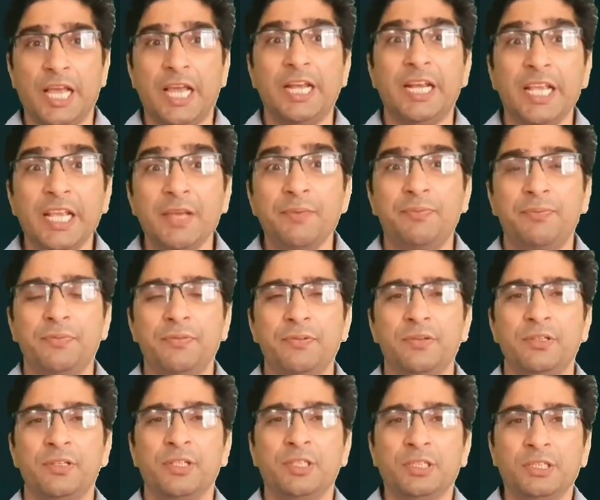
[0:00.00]
And if
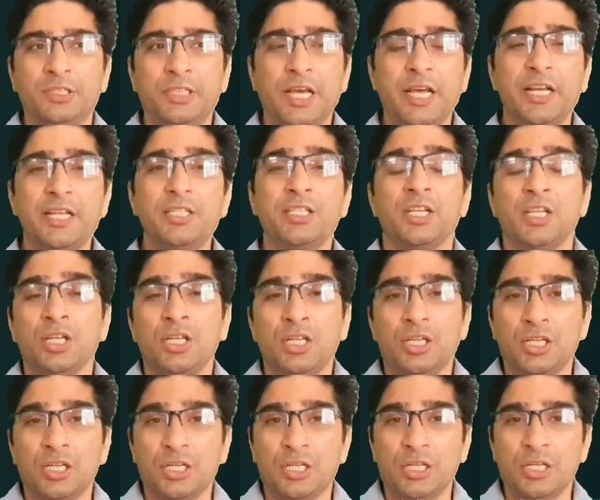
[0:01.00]
there is
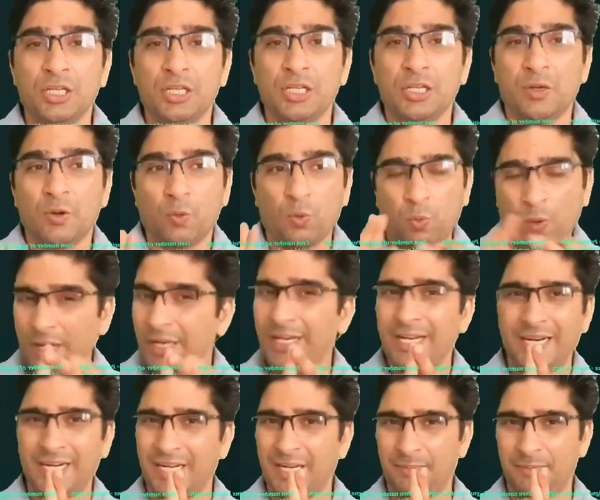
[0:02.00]

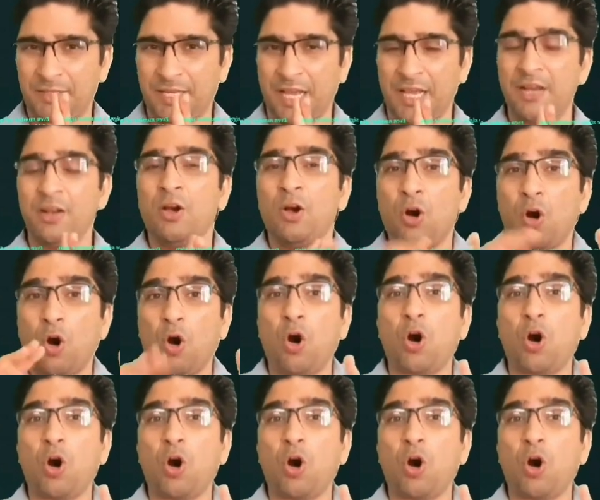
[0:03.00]
one negative sign